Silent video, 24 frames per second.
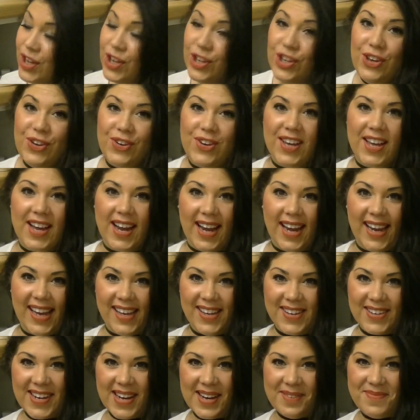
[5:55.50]
you can clear
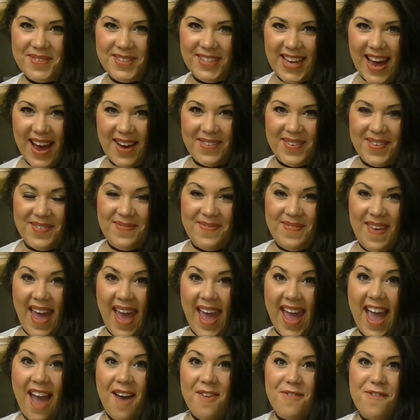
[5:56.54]
your cupboard out with
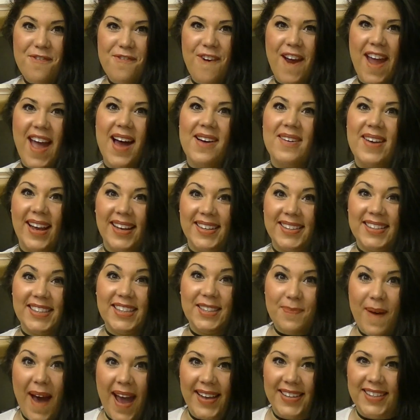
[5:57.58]
me and free up loads of
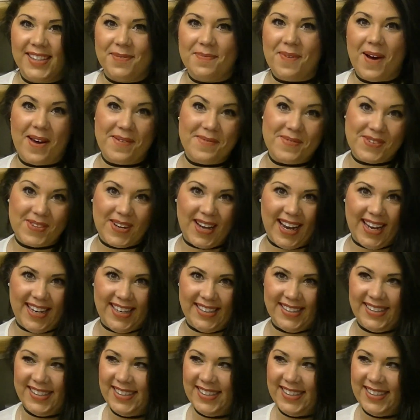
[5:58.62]
space to buy more cleaning